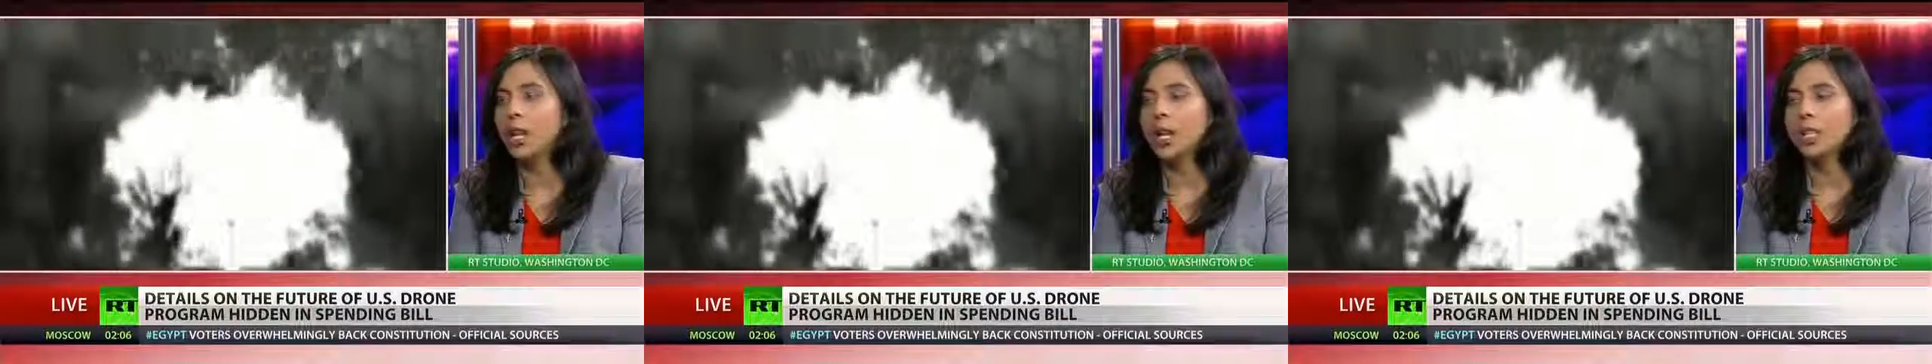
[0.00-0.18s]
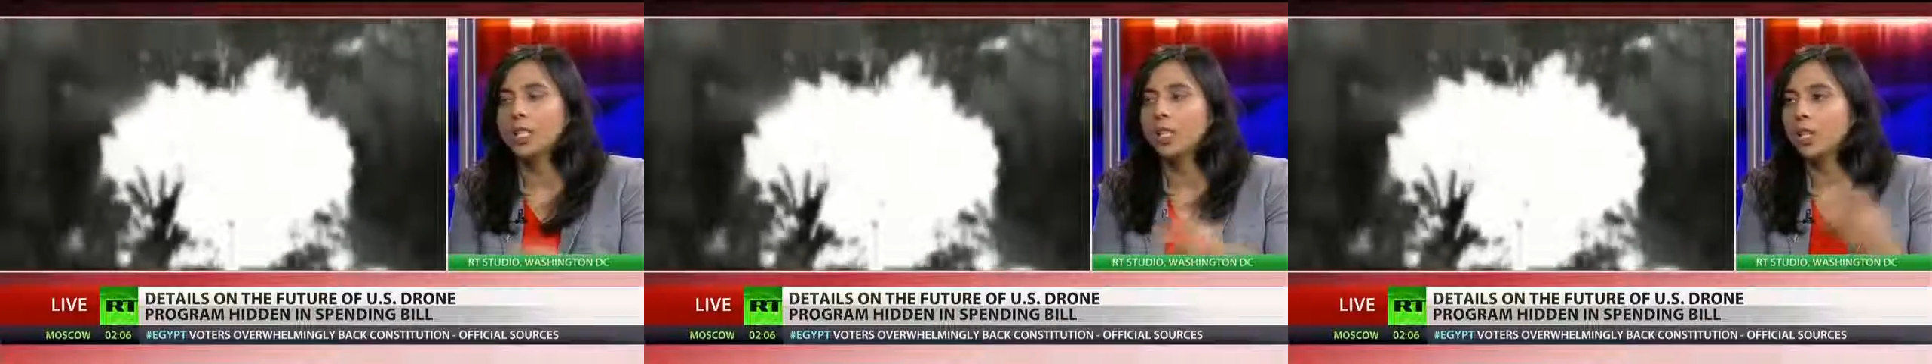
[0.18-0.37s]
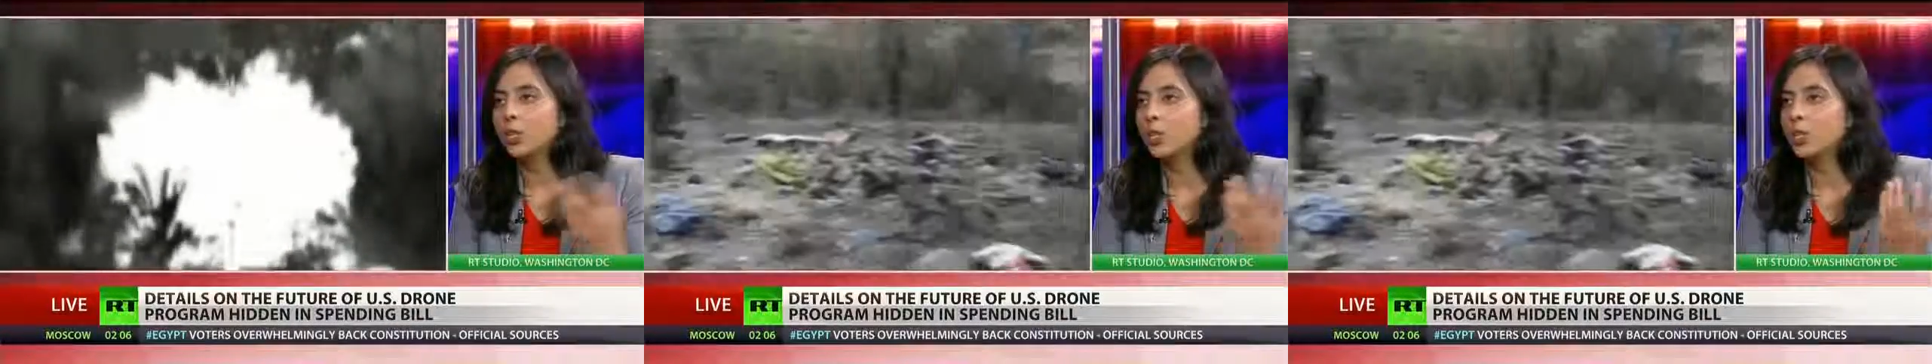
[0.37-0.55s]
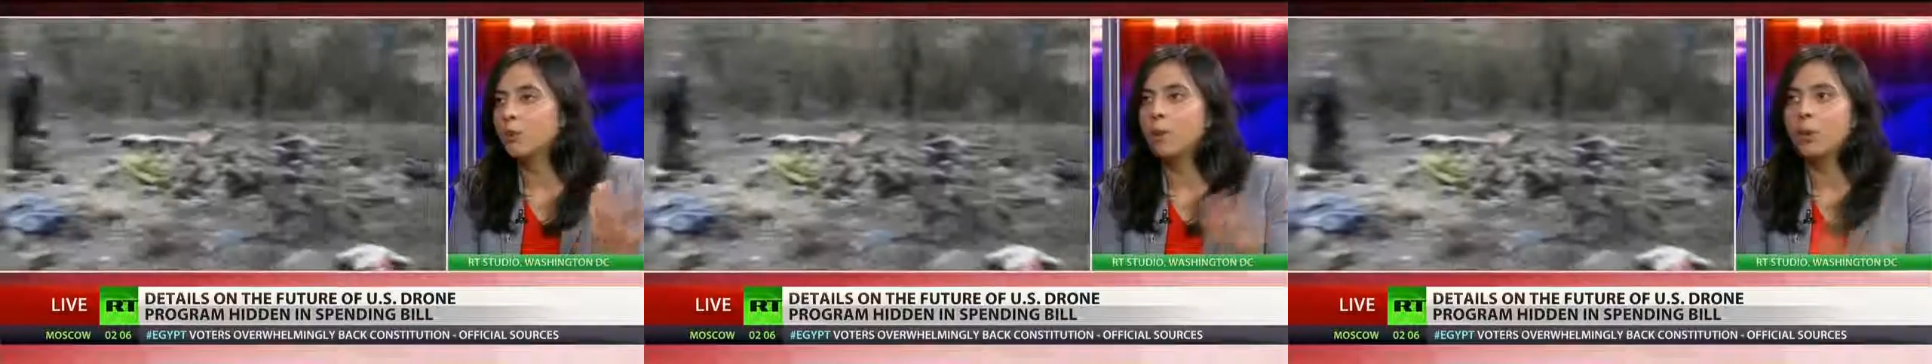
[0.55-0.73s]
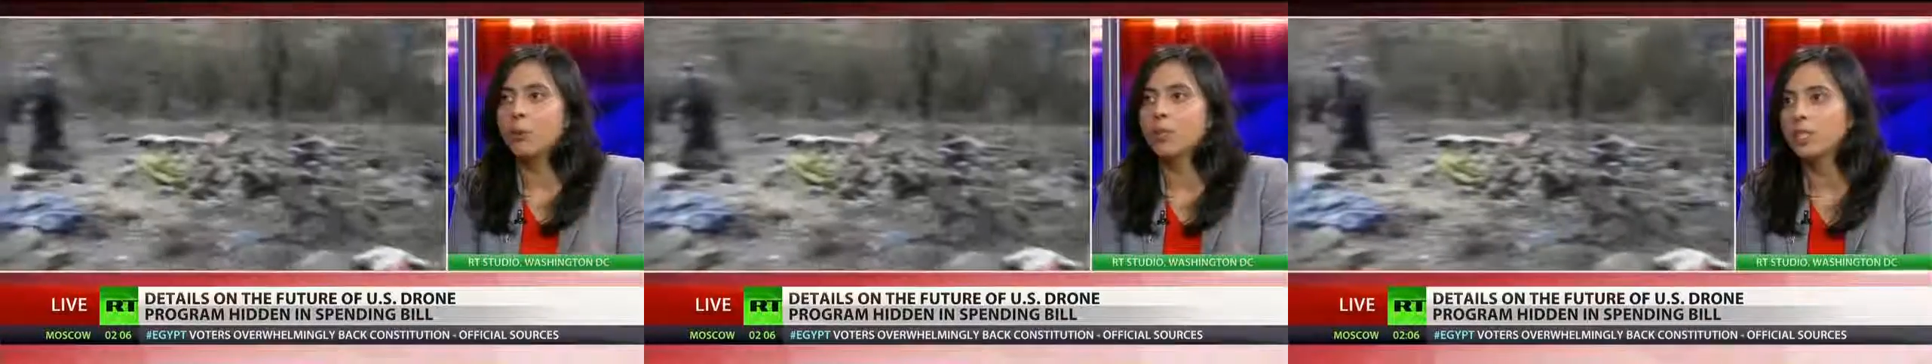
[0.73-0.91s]
it's not just
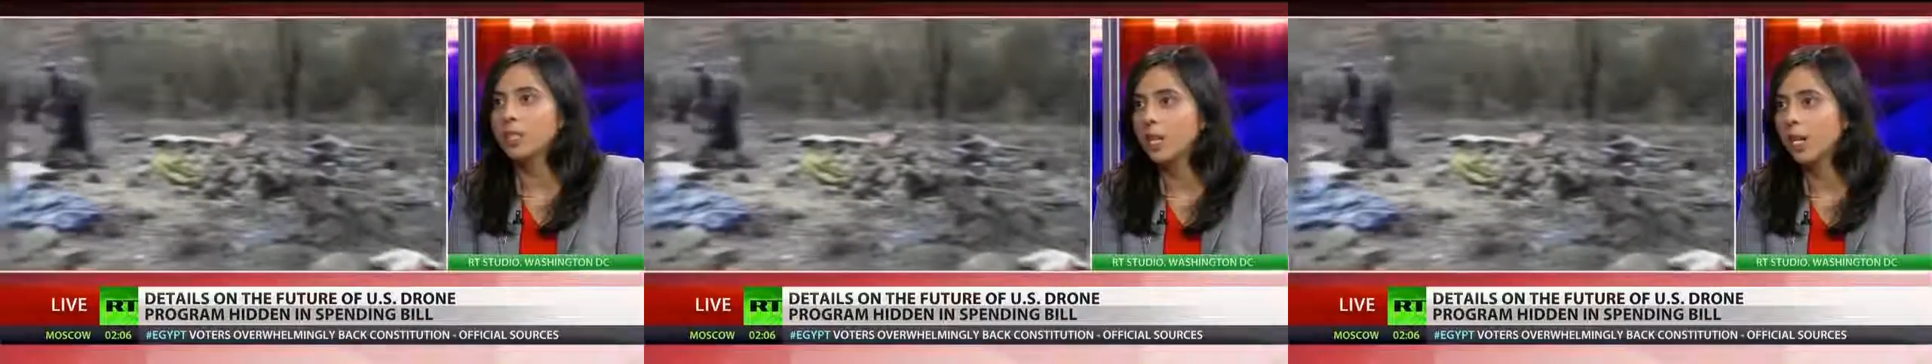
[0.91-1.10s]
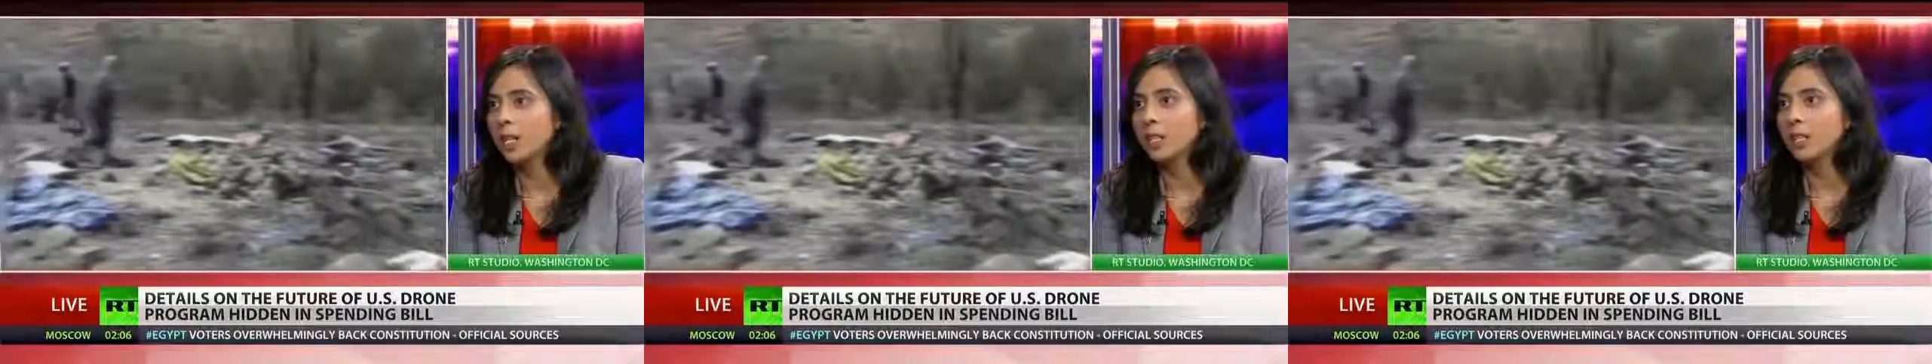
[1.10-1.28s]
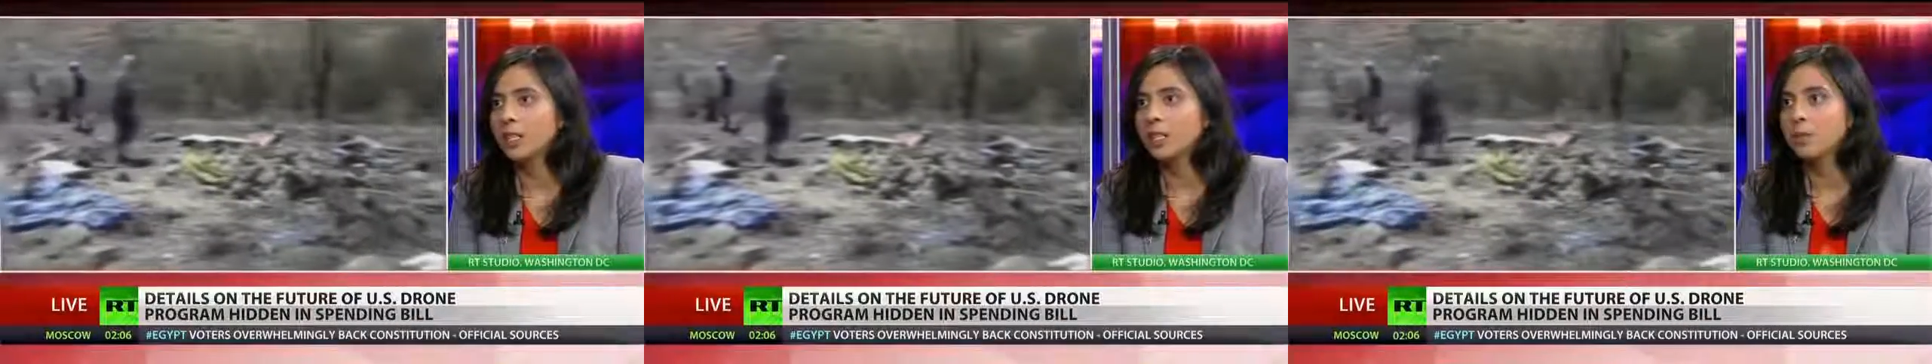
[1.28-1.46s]
met with silence,